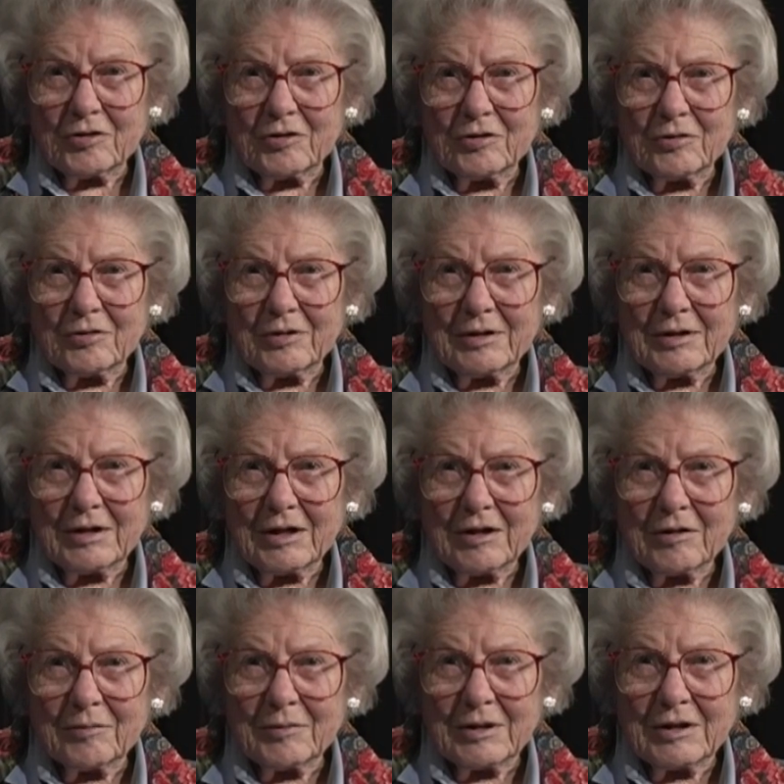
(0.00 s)
who
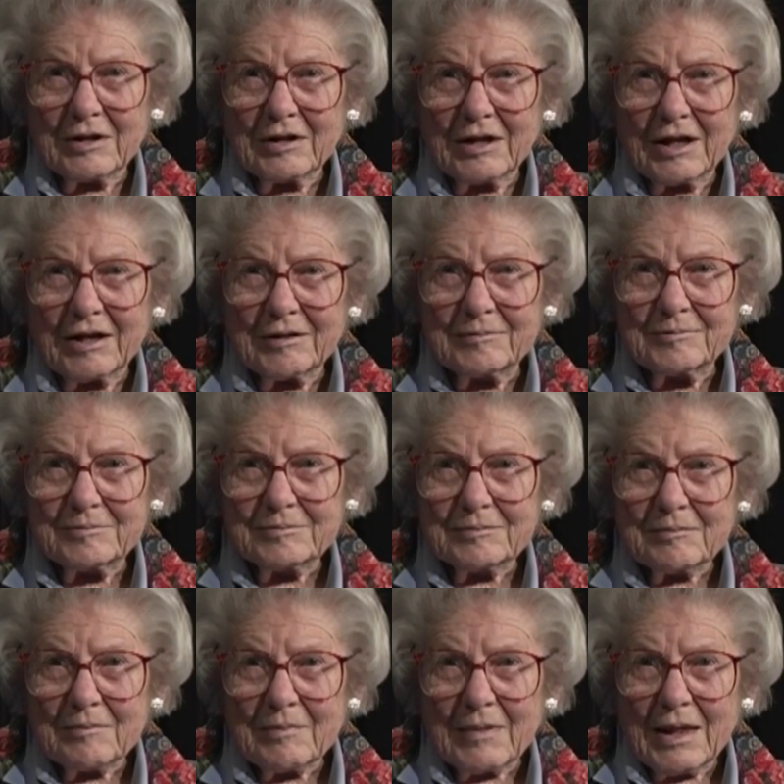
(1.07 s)
helped me a lot.
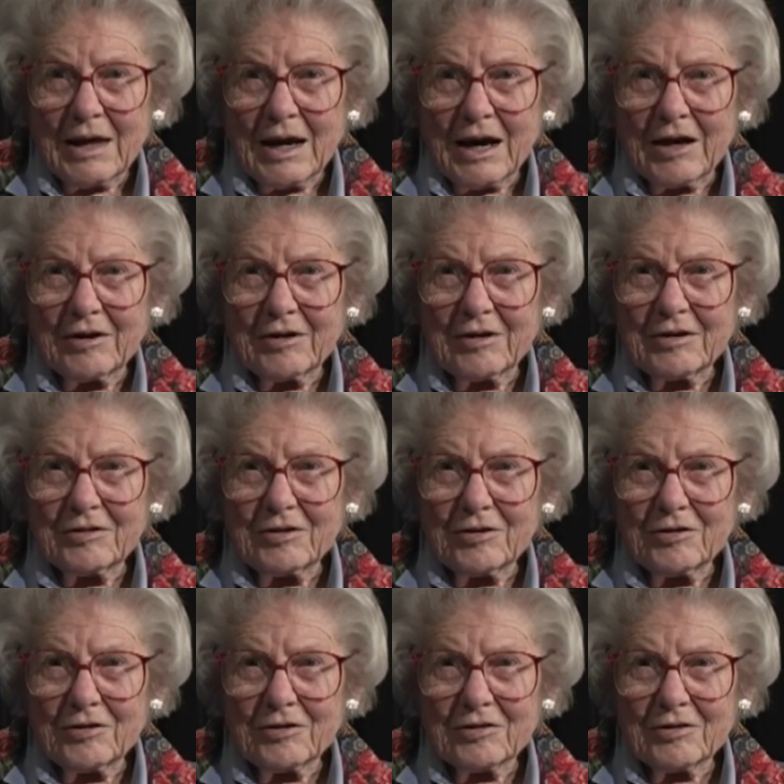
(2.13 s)
I don't
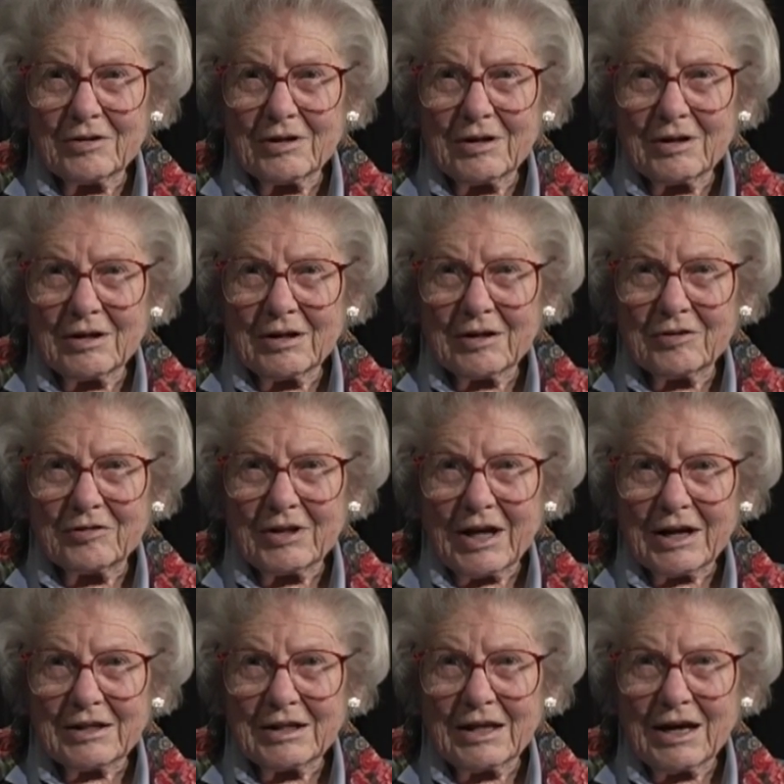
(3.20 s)
know
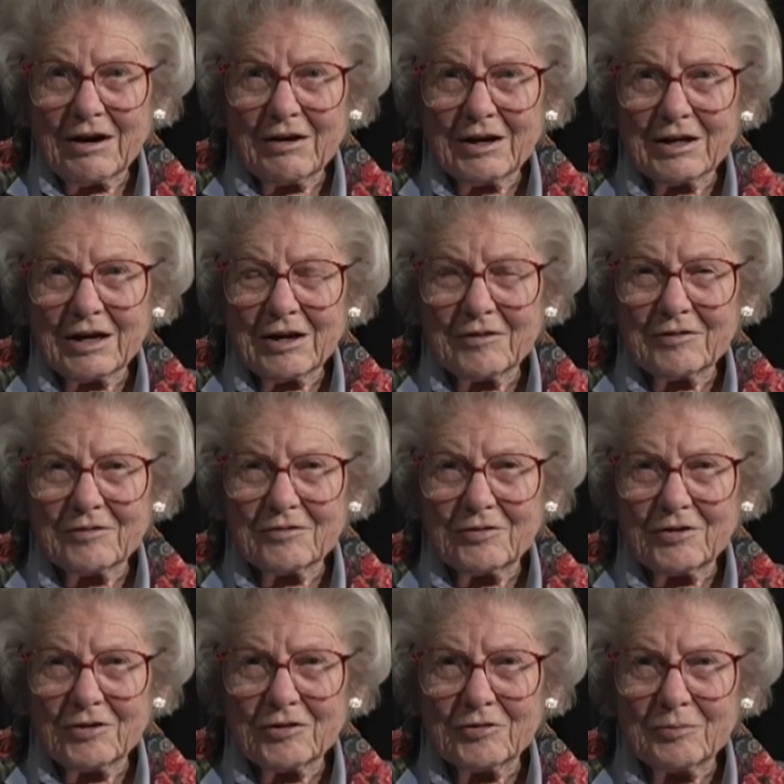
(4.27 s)
exactly how I
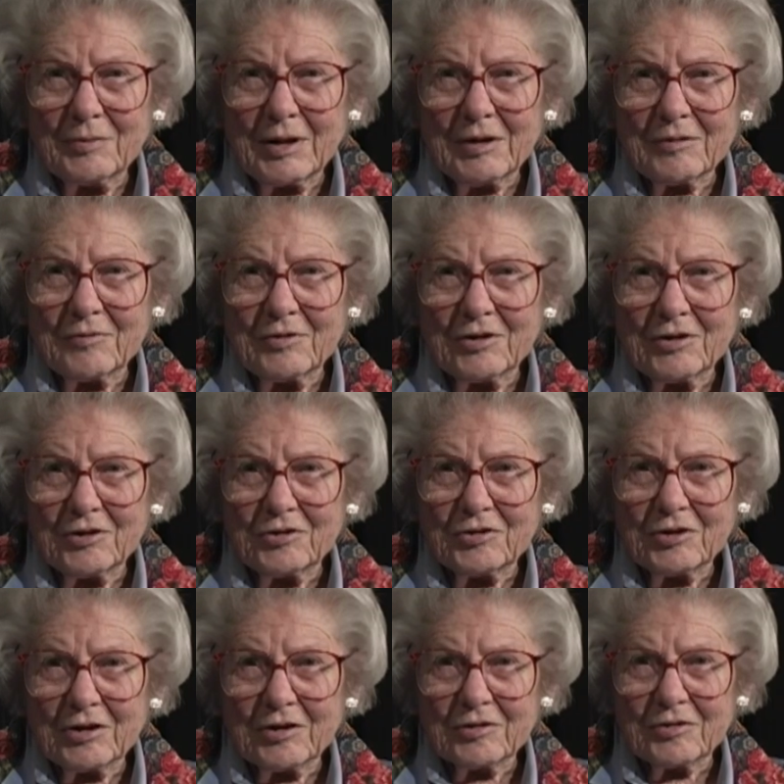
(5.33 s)
first met Vera
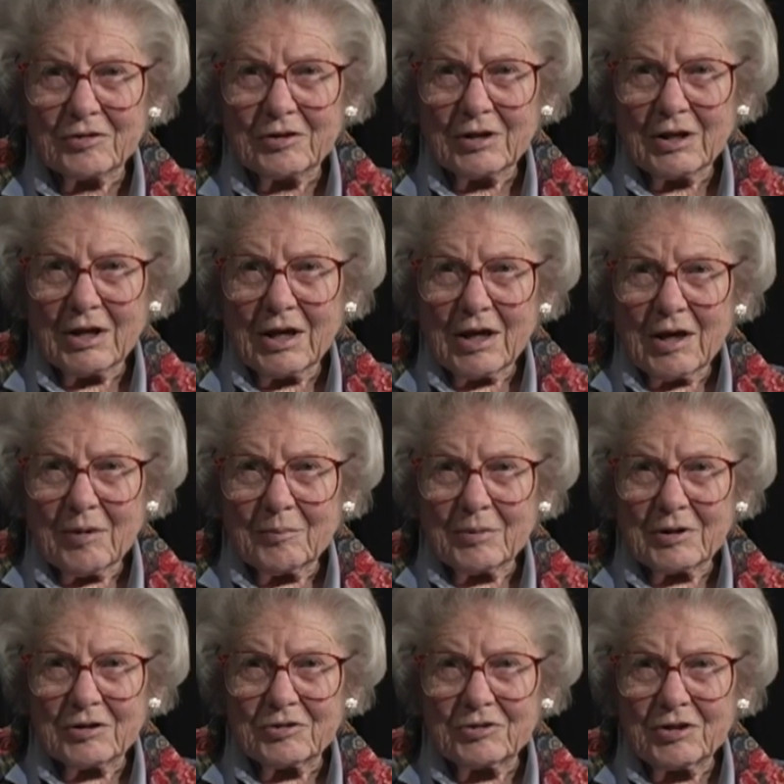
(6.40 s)
Schultz,
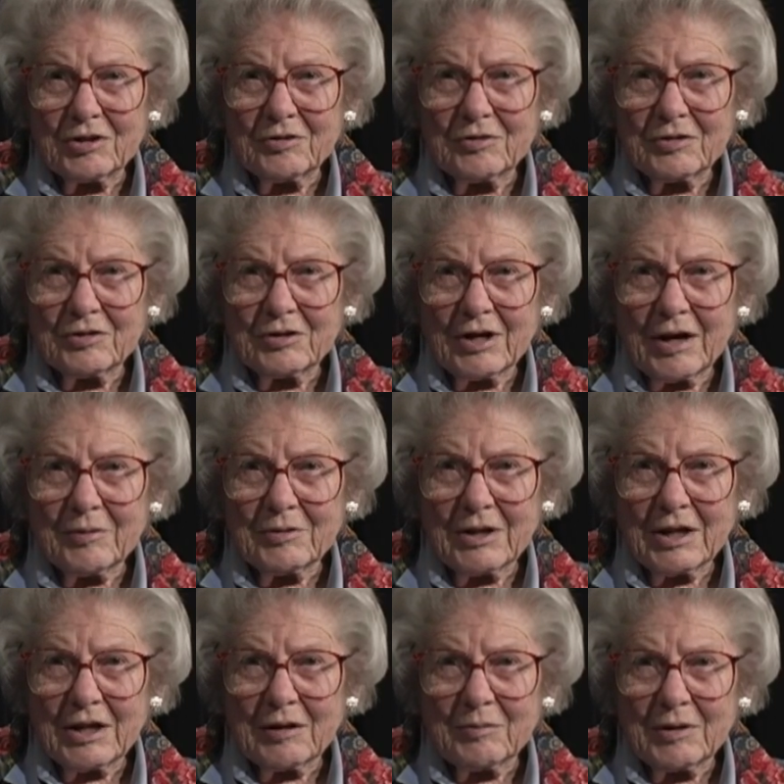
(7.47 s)
but she
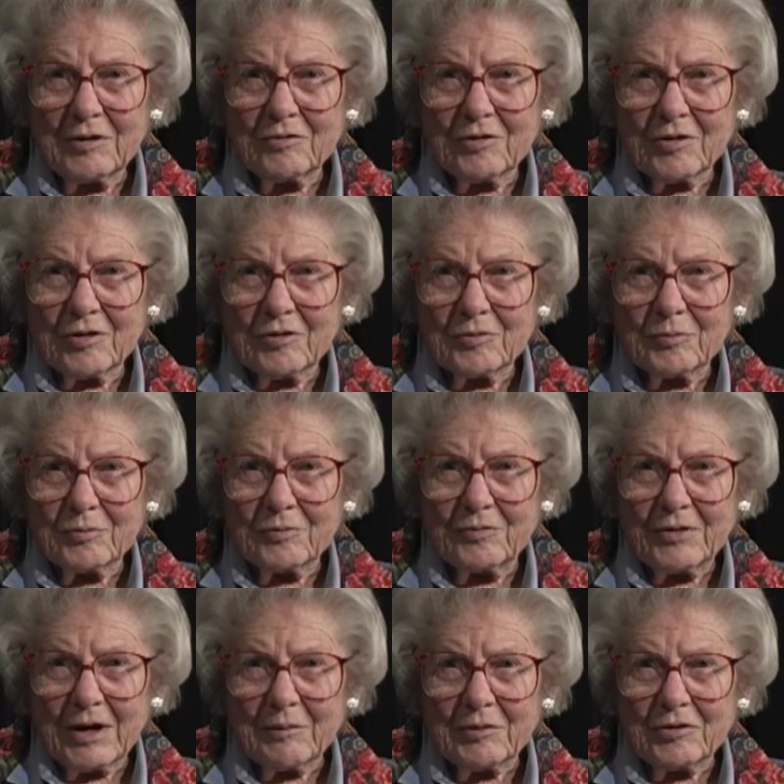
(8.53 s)
nominated me for the
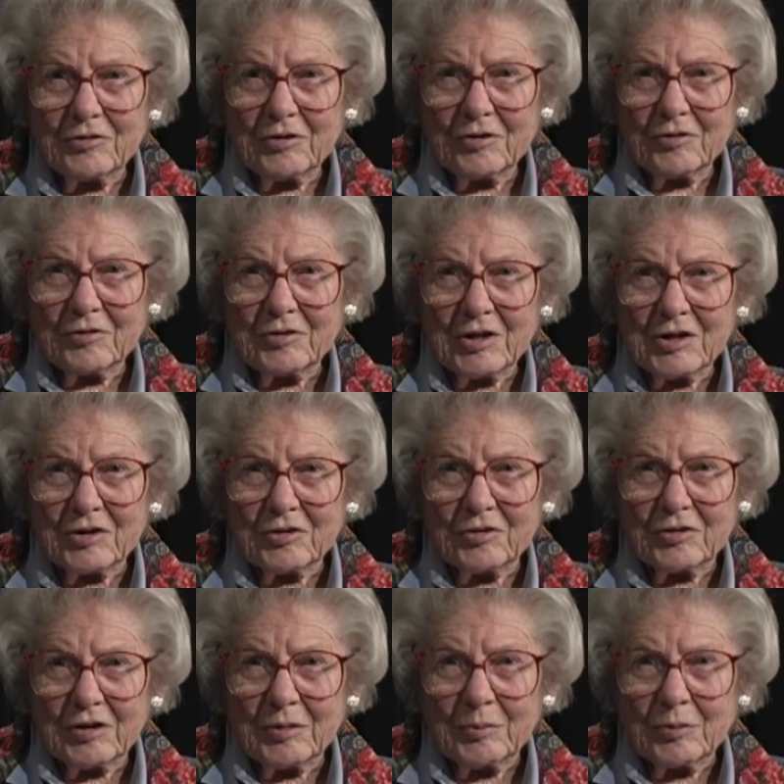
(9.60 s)
Family Service
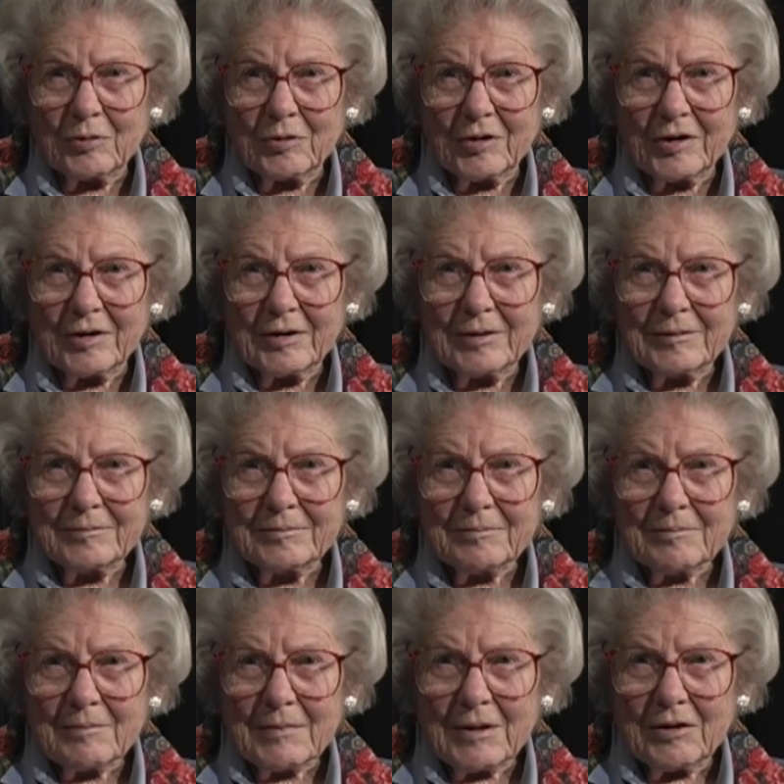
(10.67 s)
Agency board.
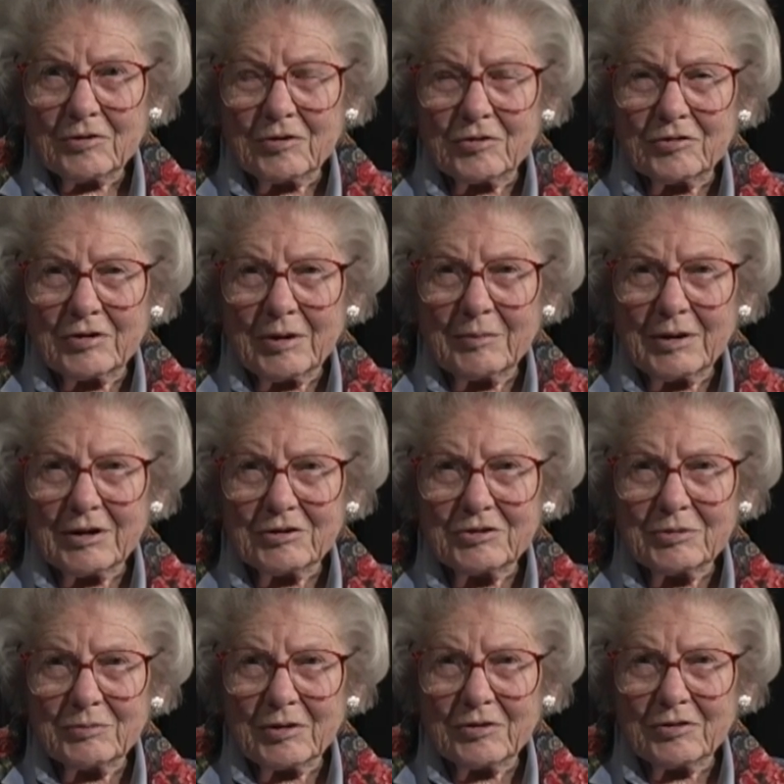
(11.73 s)
So somehow
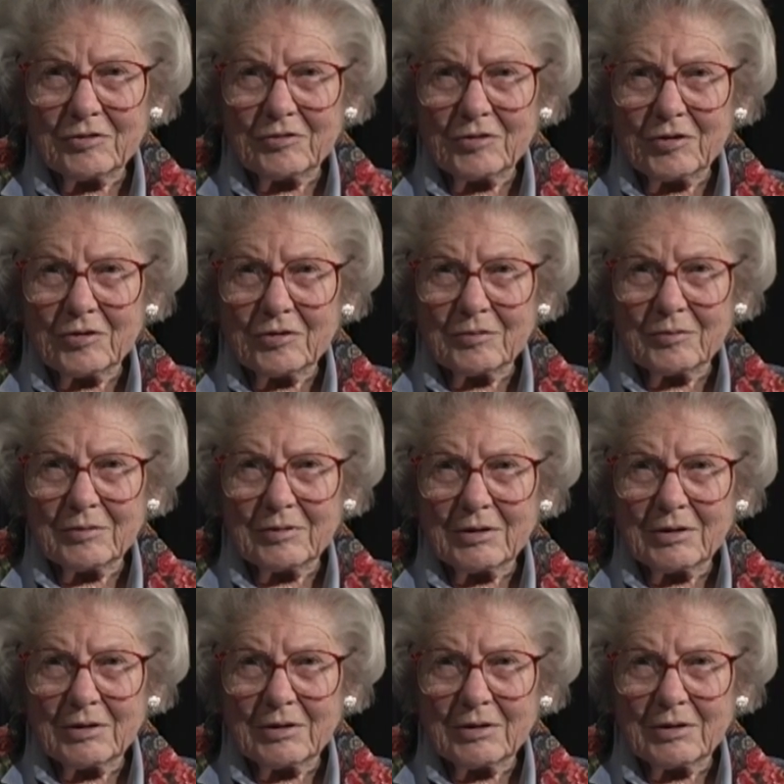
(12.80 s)
she must have known,